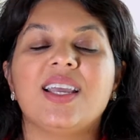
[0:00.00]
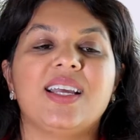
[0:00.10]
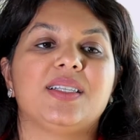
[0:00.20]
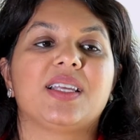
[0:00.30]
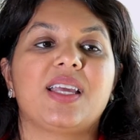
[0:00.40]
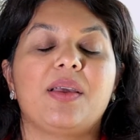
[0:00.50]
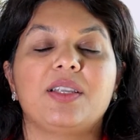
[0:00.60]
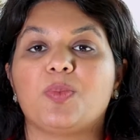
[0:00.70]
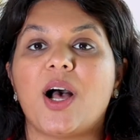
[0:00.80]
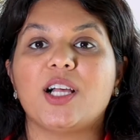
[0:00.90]
It's,
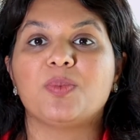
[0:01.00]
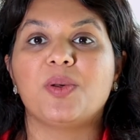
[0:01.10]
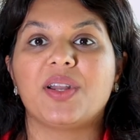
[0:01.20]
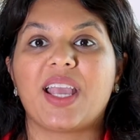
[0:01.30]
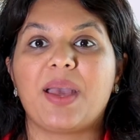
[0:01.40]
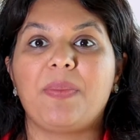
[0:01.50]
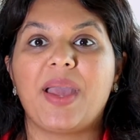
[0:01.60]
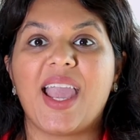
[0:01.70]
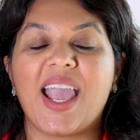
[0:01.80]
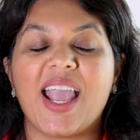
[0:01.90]
it's possible to get
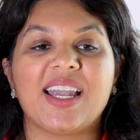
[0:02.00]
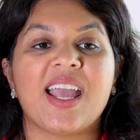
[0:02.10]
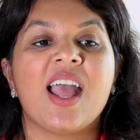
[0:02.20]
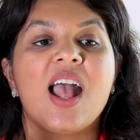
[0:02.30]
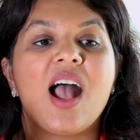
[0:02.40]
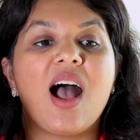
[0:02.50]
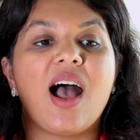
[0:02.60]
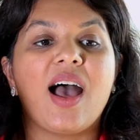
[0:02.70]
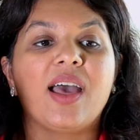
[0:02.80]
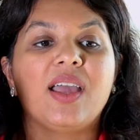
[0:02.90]
paid
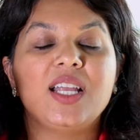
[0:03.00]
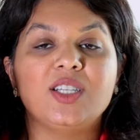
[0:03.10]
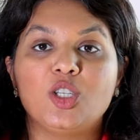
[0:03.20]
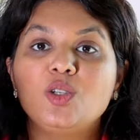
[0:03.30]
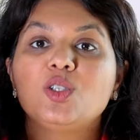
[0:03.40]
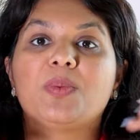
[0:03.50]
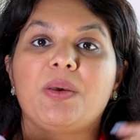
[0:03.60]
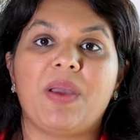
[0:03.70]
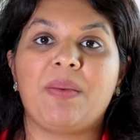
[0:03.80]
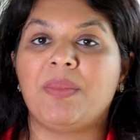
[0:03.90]
uh, in two
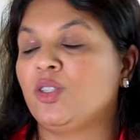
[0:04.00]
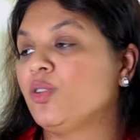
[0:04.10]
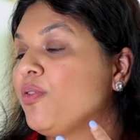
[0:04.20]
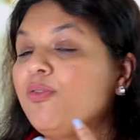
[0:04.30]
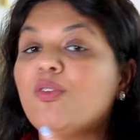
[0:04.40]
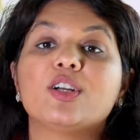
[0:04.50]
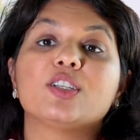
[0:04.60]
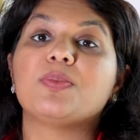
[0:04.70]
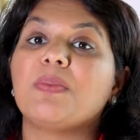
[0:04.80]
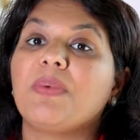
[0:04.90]
split payments or four
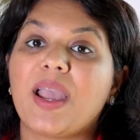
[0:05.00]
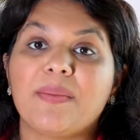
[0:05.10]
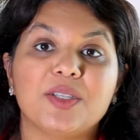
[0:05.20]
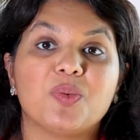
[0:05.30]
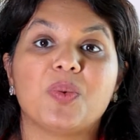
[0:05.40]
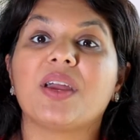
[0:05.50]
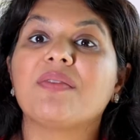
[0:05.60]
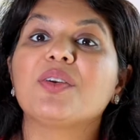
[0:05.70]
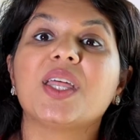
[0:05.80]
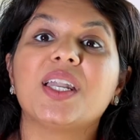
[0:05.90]
split payments,
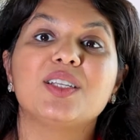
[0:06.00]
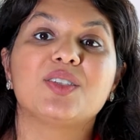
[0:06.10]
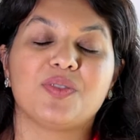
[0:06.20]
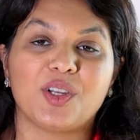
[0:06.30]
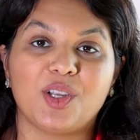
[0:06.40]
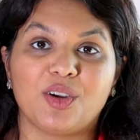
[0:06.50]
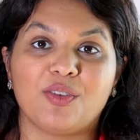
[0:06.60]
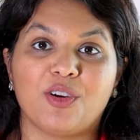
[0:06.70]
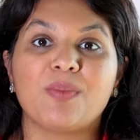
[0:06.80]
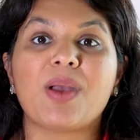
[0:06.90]
whatever that is for your
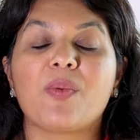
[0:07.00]
firm.